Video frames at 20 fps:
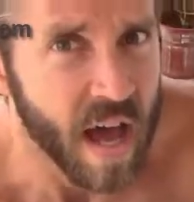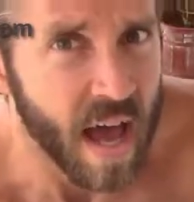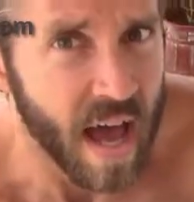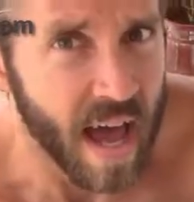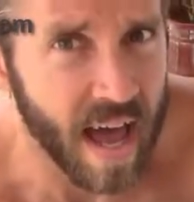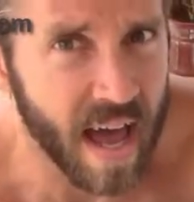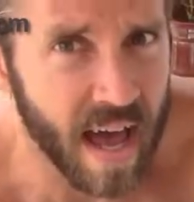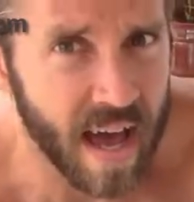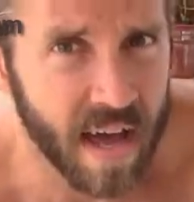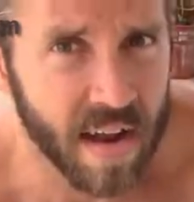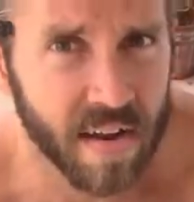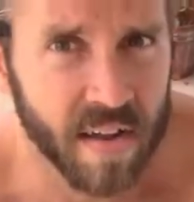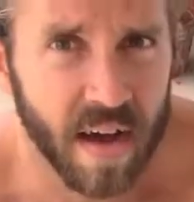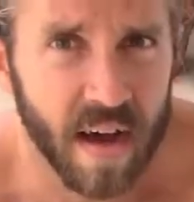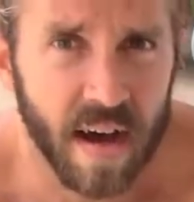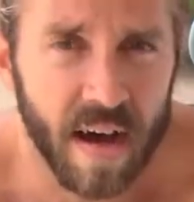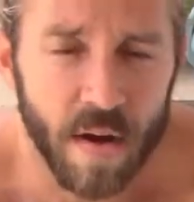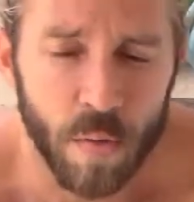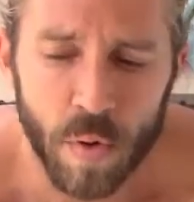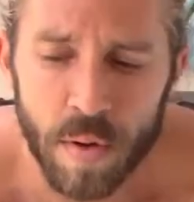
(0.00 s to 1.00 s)
And
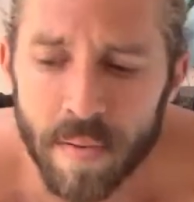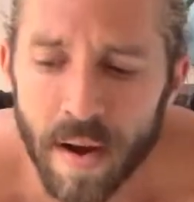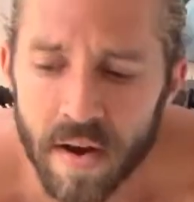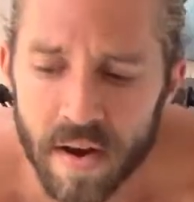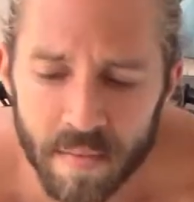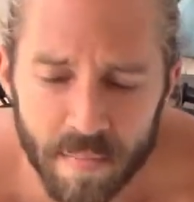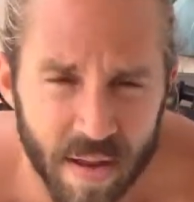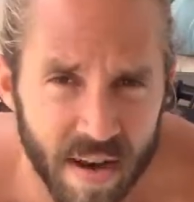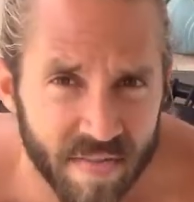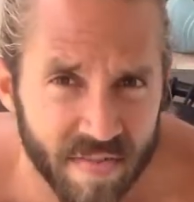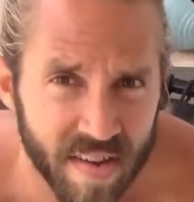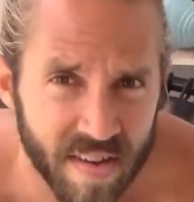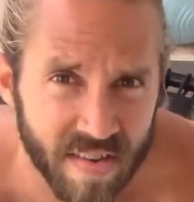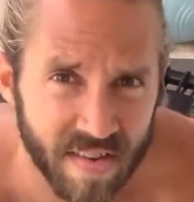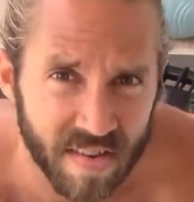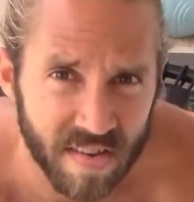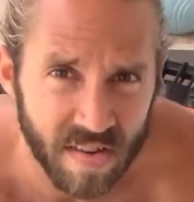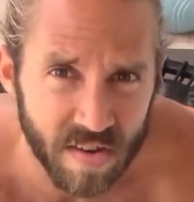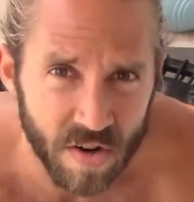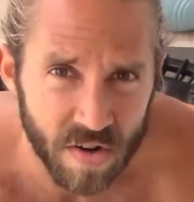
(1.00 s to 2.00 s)
rebounding
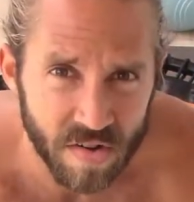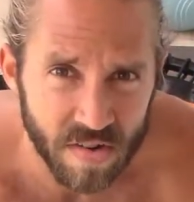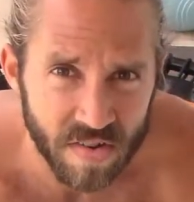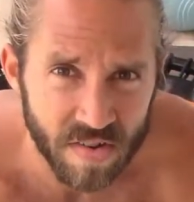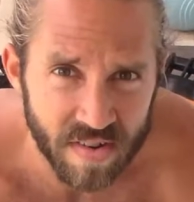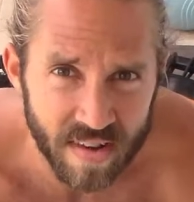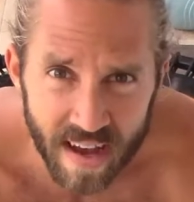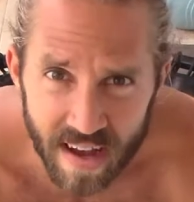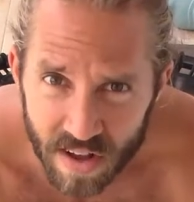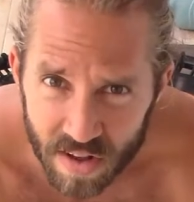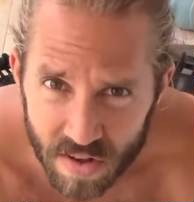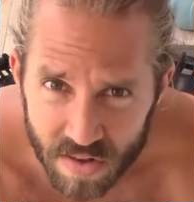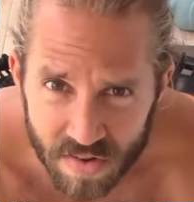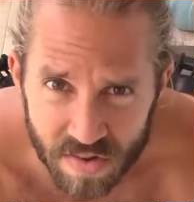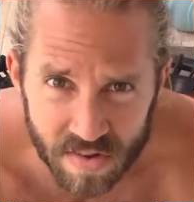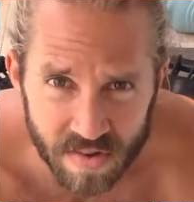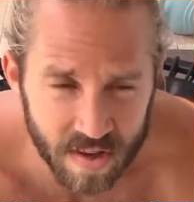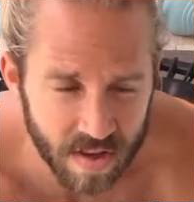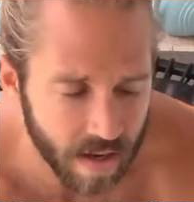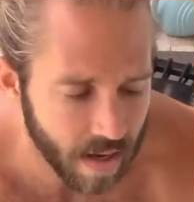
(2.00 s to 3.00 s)
benefits your
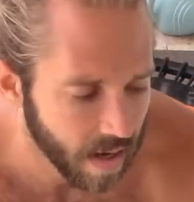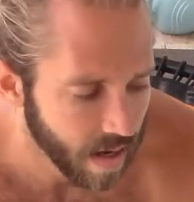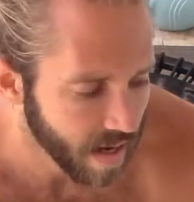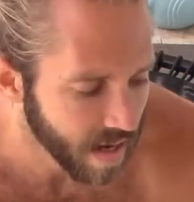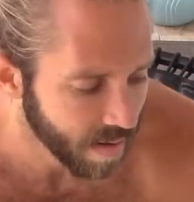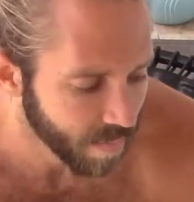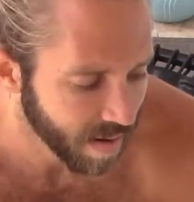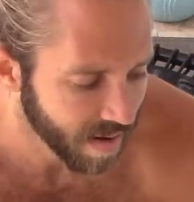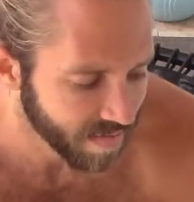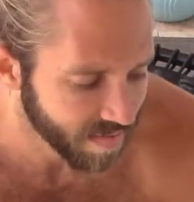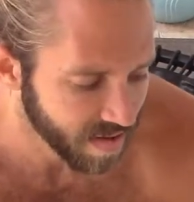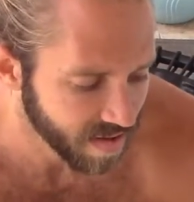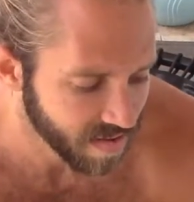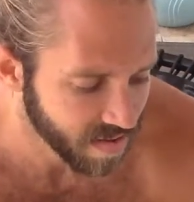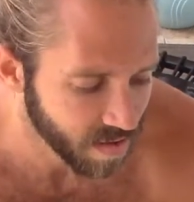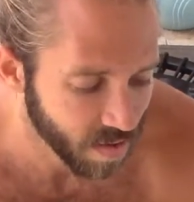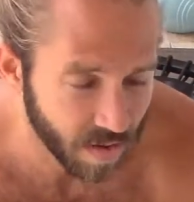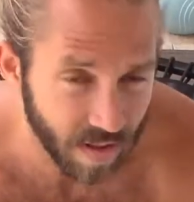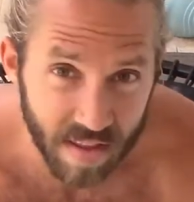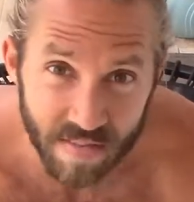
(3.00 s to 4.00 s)
cells, it benefits
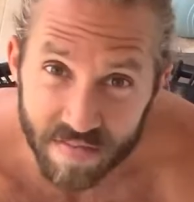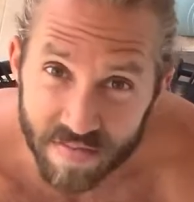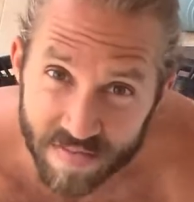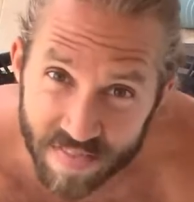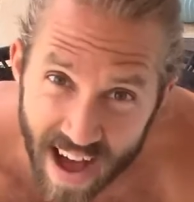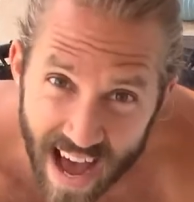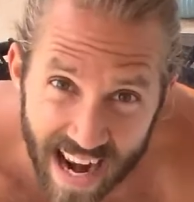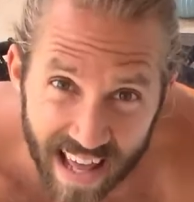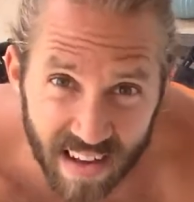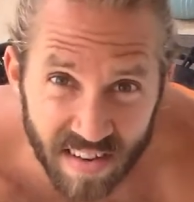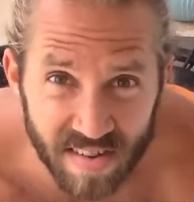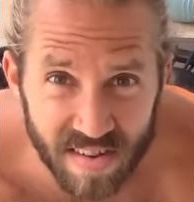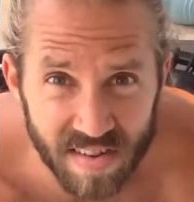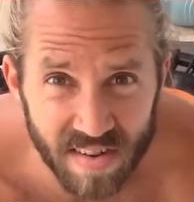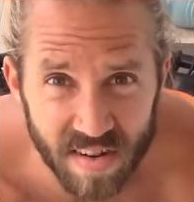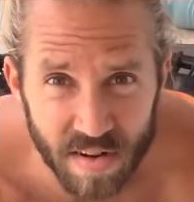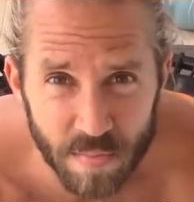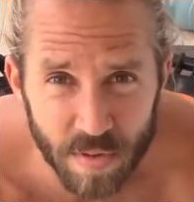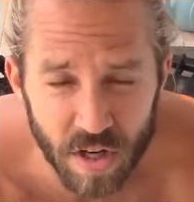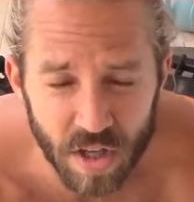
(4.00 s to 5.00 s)
your lymphatic
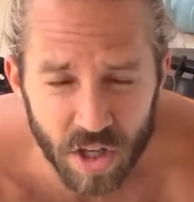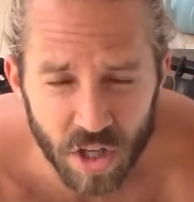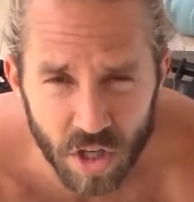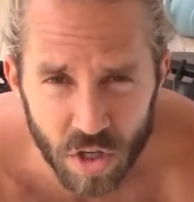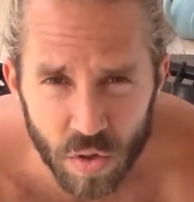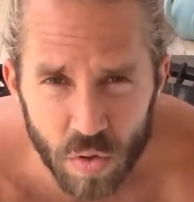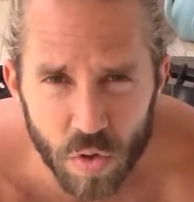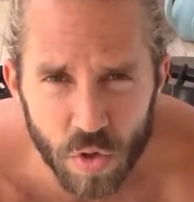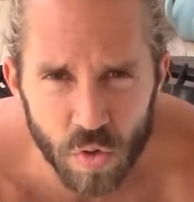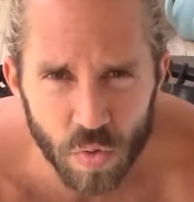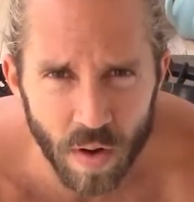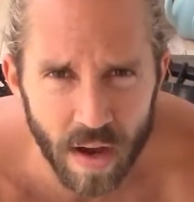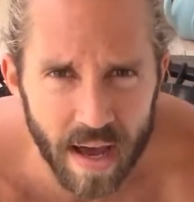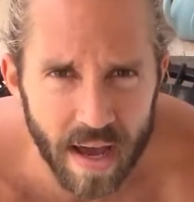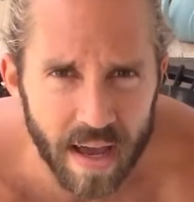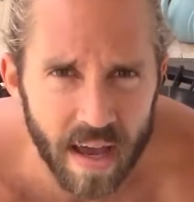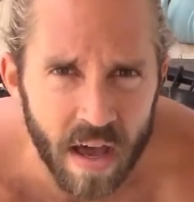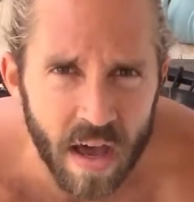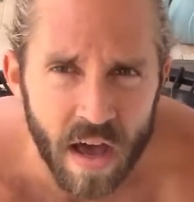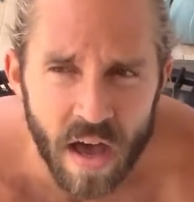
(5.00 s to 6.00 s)
system in a huge
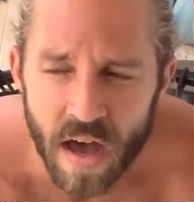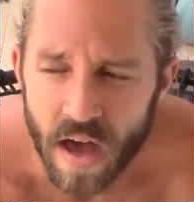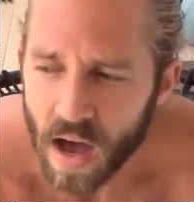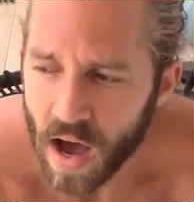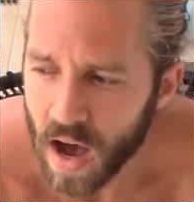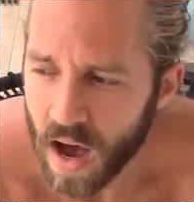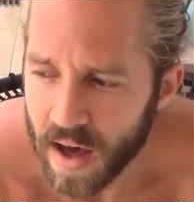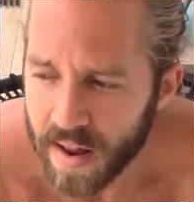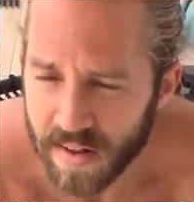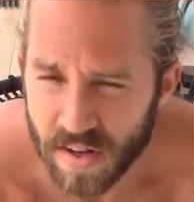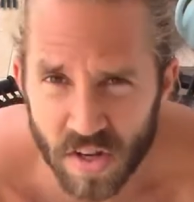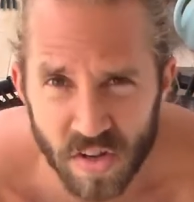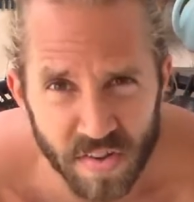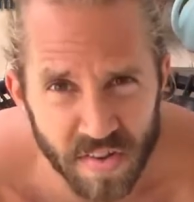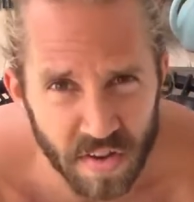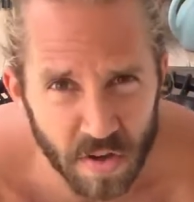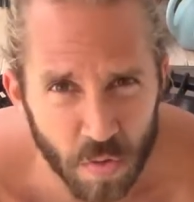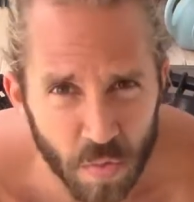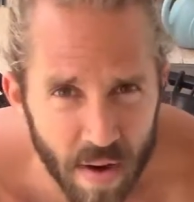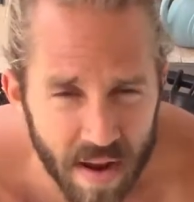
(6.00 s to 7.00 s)
way, and it's just
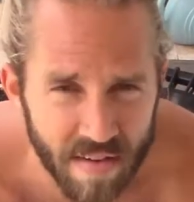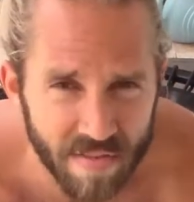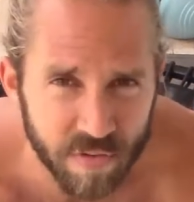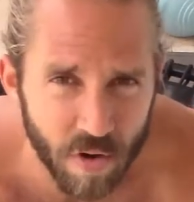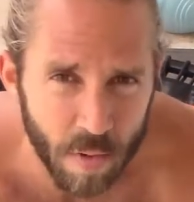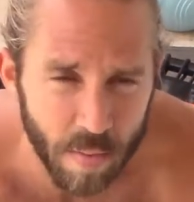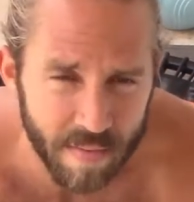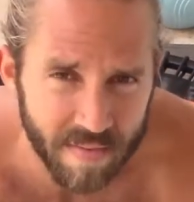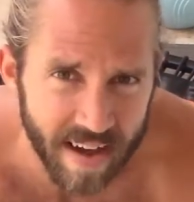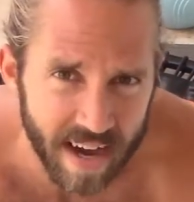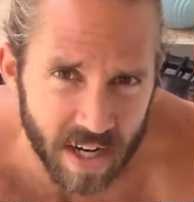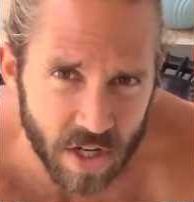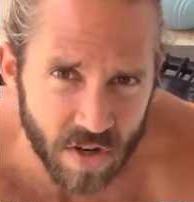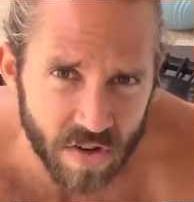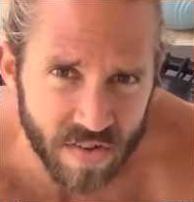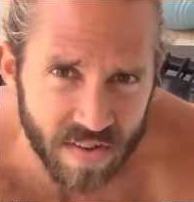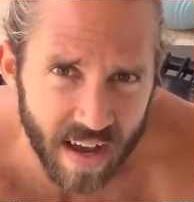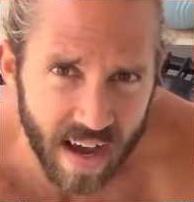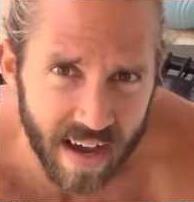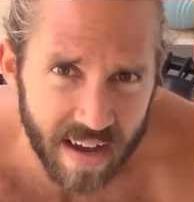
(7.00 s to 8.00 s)
a great form of
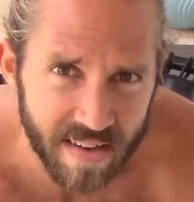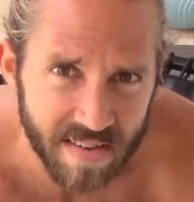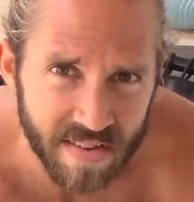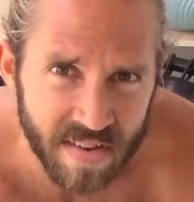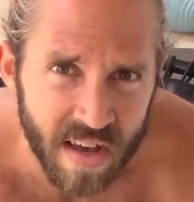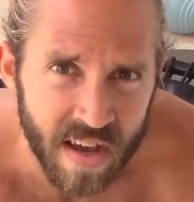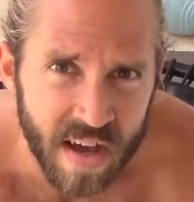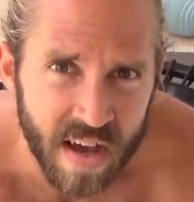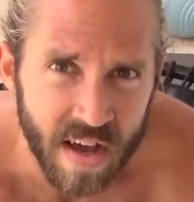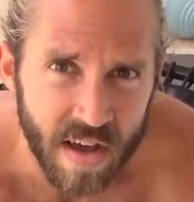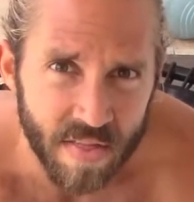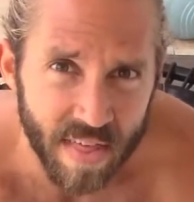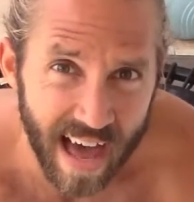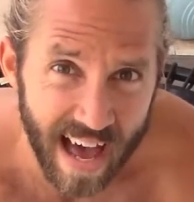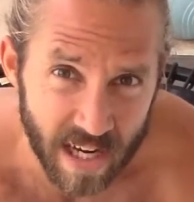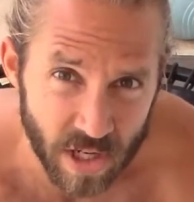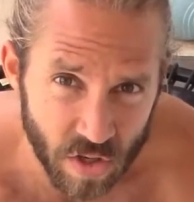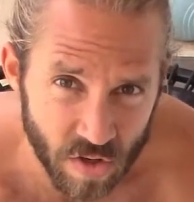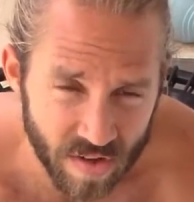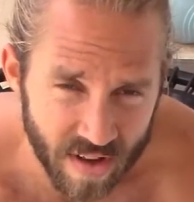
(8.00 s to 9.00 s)
exercise that
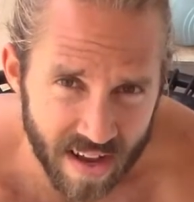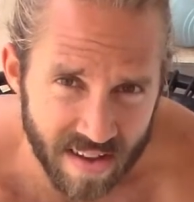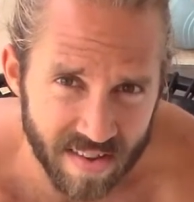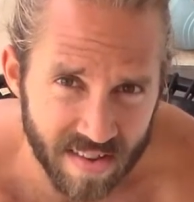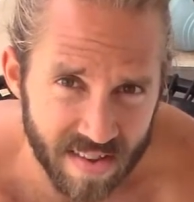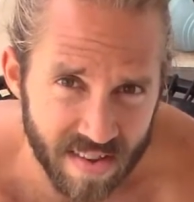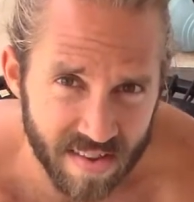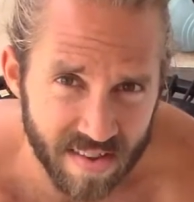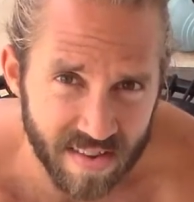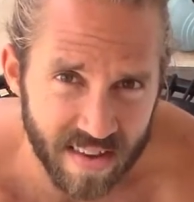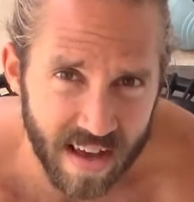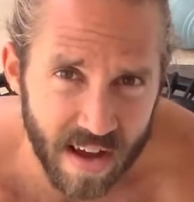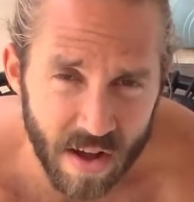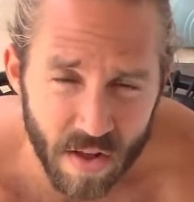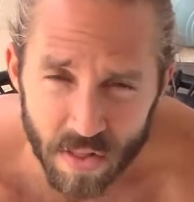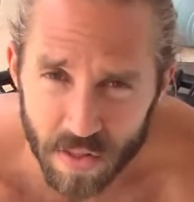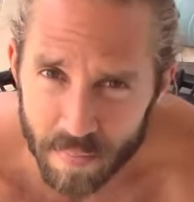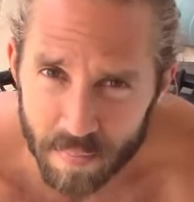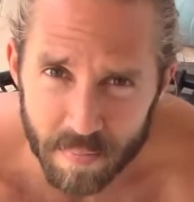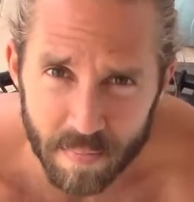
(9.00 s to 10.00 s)
exercises the
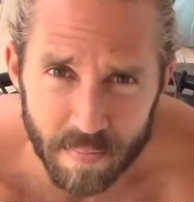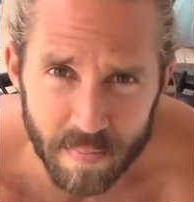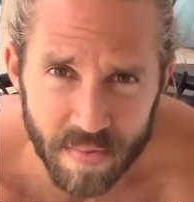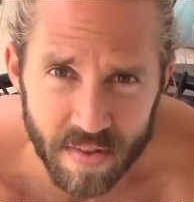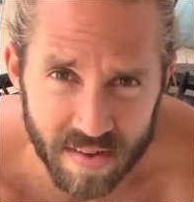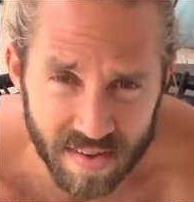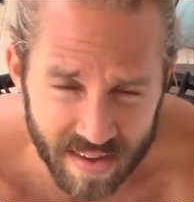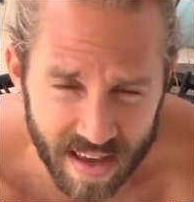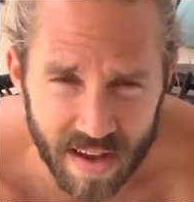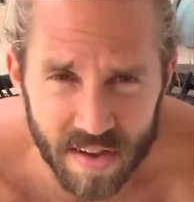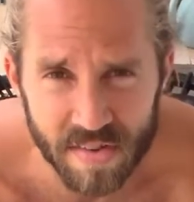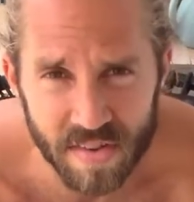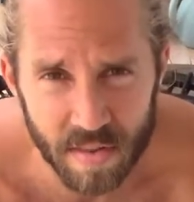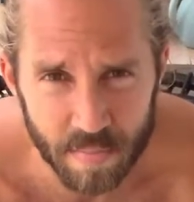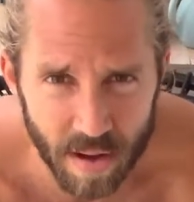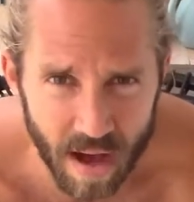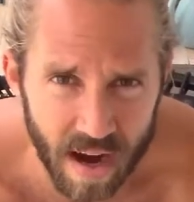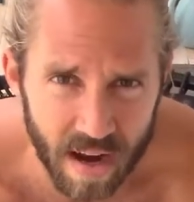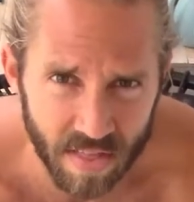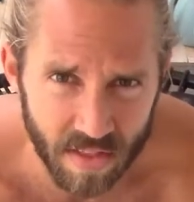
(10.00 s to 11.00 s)
cells, the
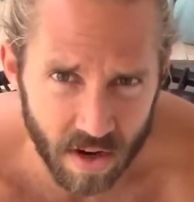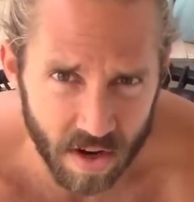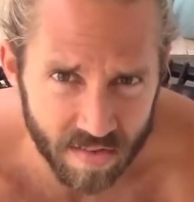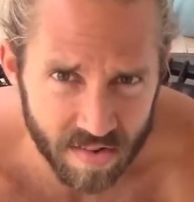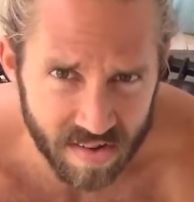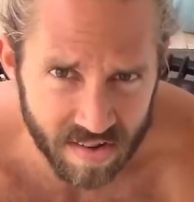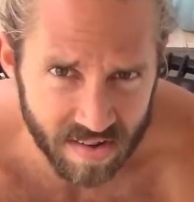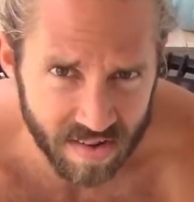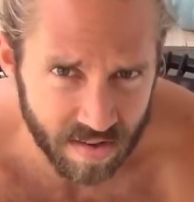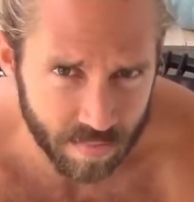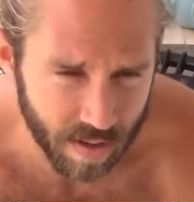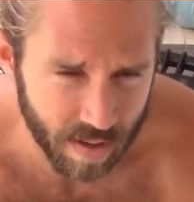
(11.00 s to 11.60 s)
body, the nervous system, and